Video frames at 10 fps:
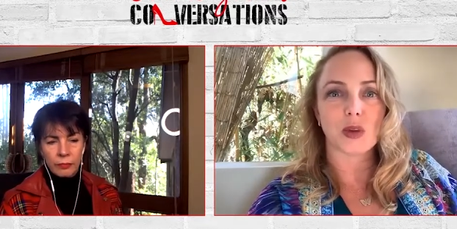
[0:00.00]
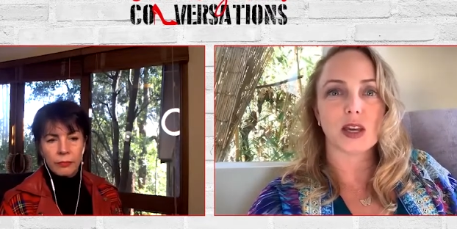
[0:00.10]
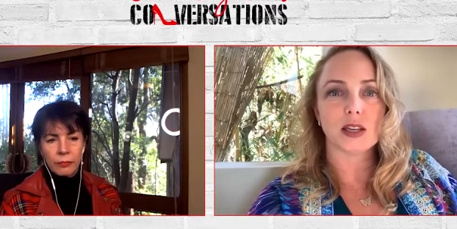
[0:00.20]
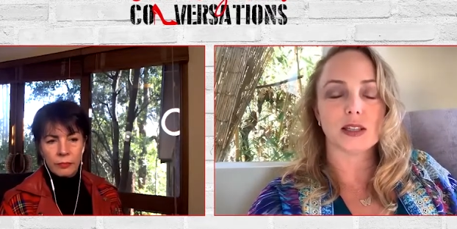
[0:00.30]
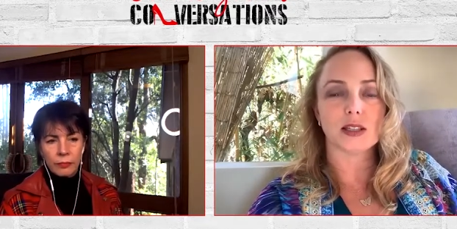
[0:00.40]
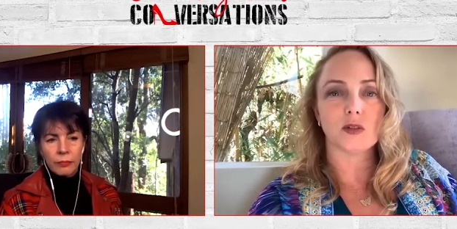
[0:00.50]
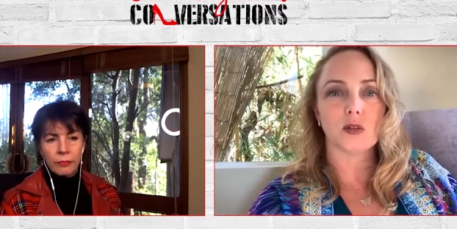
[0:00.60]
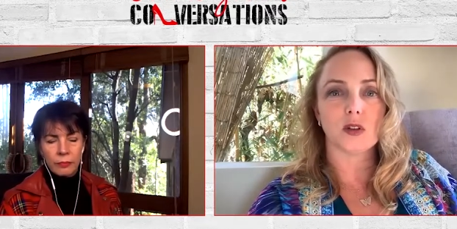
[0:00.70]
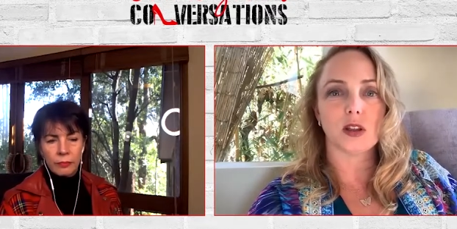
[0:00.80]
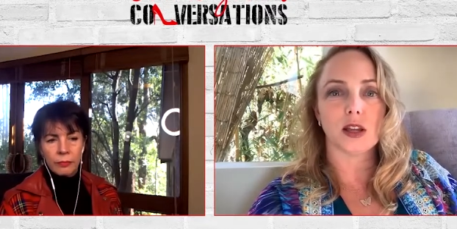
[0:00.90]
Speaker 1: Because
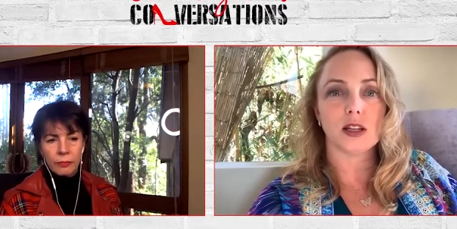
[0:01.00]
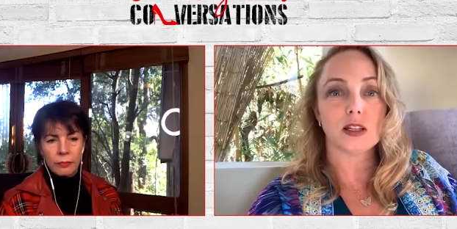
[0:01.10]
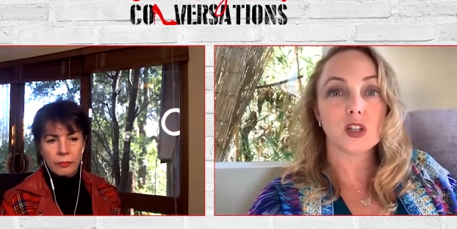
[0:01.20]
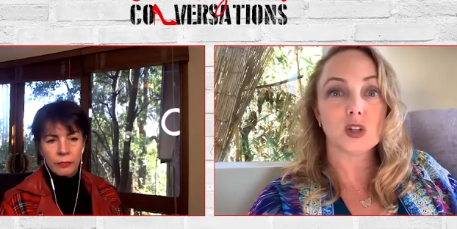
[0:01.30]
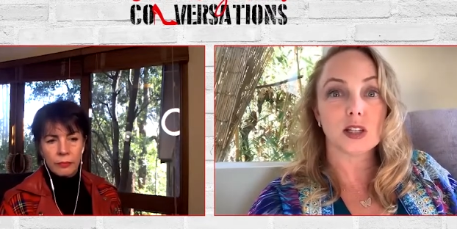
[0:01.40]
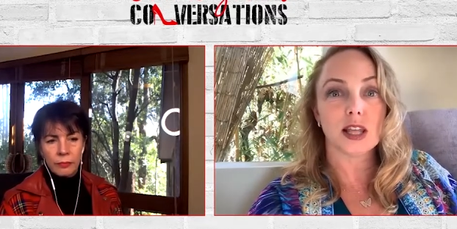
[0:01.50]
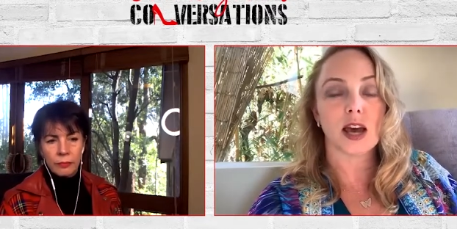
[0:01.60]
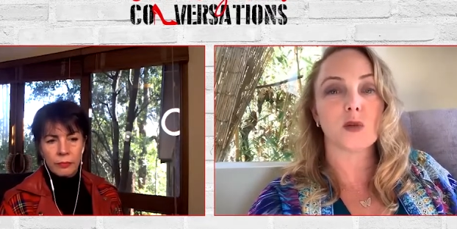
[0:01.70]
uh, in addition to that,